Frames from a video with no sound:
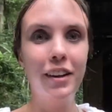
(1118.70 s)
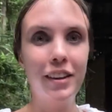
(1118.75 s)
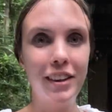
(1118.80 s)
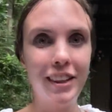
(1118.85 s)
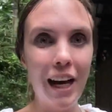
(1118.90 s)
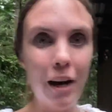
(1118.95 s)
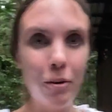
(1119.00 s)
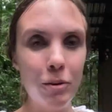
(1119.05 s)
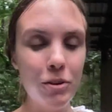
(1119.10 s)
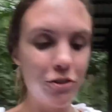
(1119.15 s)

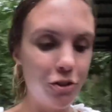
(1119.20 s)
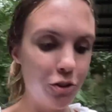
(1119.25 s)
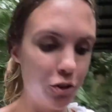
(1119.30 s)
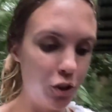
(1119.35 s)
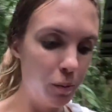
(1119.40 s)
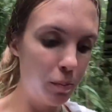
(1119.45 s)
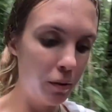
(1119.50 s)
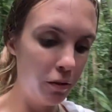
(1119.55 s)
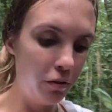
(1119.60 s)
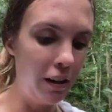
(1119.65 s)
That was
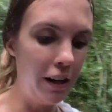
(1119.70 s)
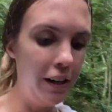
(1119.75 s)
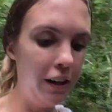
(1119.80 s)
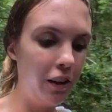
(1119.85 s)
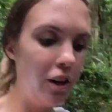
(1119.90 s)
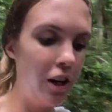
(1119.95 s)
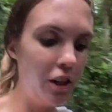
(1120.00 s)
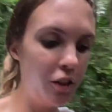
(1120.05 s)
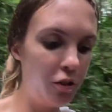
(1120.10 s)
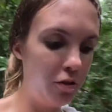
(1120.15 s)
super fun. It
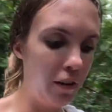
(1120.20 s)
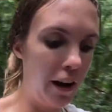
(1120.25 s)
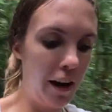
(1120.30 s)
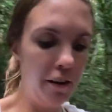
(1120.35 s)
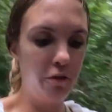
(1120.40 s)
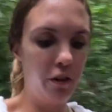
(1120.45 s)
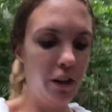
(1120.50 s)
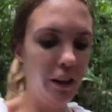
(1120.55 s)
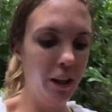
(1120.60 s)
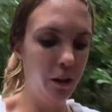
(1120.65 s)
cost
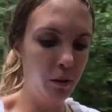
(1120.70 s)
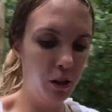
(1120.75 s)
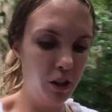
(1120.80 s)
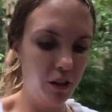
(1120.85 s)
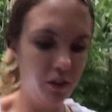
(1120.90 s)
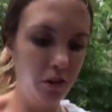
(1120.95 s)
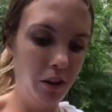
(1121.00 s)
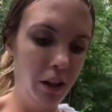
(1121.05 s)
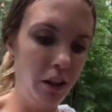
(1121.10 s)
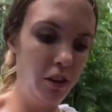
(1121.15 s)
5 ringgit, which
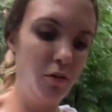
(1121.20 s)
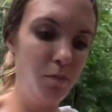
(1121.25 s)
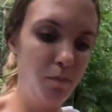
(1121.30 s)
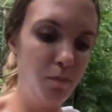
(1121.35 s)
is like